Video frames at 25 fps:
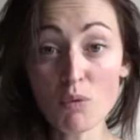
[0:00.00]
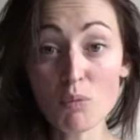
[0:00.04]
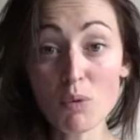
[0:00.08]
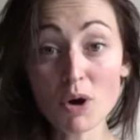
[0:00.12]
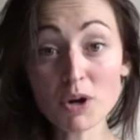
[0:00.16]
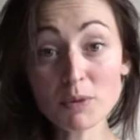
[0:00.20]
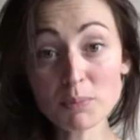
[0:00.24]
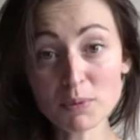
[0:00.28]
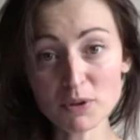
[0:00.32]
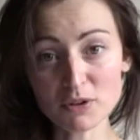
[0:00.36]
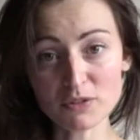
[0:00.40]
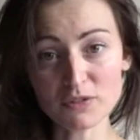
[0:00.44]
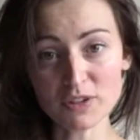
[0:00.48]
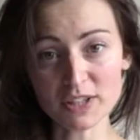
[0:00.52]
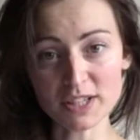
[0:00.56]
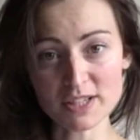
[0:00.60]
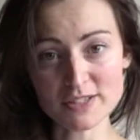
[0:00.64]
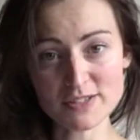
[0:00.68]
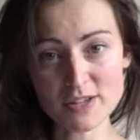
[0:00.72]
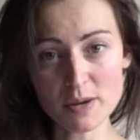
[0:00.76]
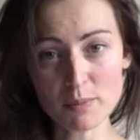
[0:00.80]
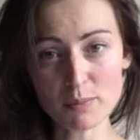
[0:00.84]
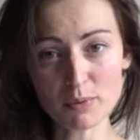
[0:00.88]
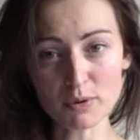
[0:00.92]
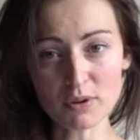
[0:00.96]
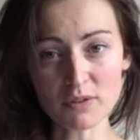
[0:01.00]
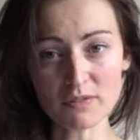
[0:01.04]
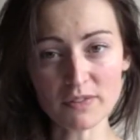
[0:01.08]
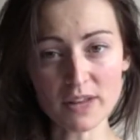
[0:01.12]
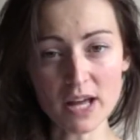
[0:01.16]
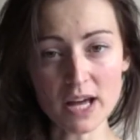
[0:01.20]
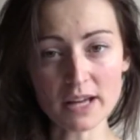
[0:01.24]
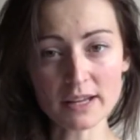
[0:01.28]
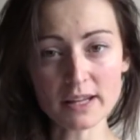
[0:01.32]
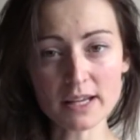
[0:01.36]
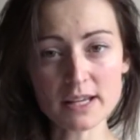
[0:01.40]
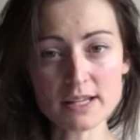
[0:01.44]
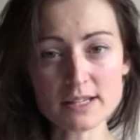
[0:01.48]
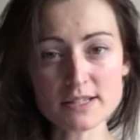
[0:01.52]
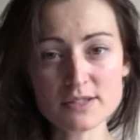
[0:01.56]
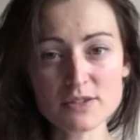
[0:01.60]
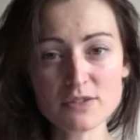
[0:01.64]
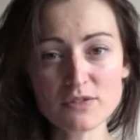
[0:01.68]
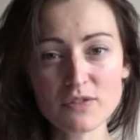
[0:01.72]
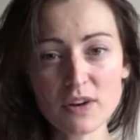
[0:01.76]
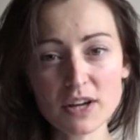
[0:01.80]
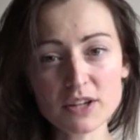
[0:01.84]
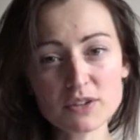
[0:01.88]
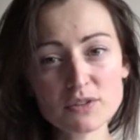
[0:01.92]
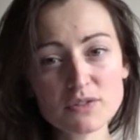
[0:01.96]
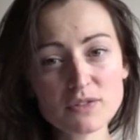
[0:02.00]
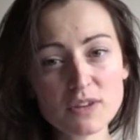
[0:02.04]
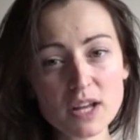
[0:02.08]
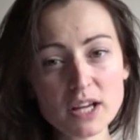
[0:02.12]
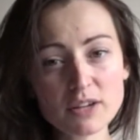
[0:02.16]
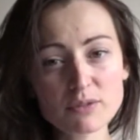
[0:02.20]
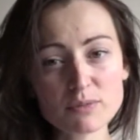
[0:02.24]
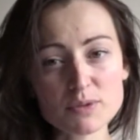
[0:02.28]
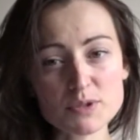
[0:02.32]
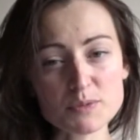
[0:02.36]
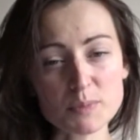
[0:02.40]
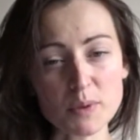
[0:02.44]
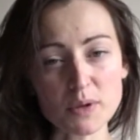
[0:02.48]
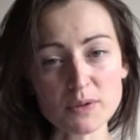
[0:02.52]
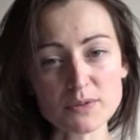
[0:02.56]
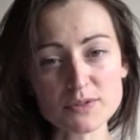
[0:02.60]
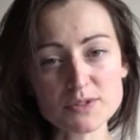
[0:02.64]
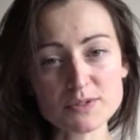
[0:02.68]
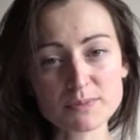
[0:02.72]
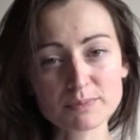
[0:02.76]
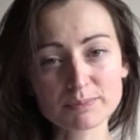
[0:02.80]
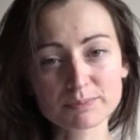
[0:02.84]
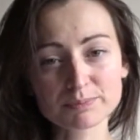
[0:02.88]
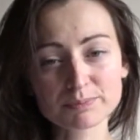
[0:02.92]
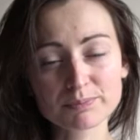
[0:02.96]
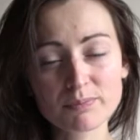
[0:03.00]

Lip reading: One perfect example of that is the fight or flight response.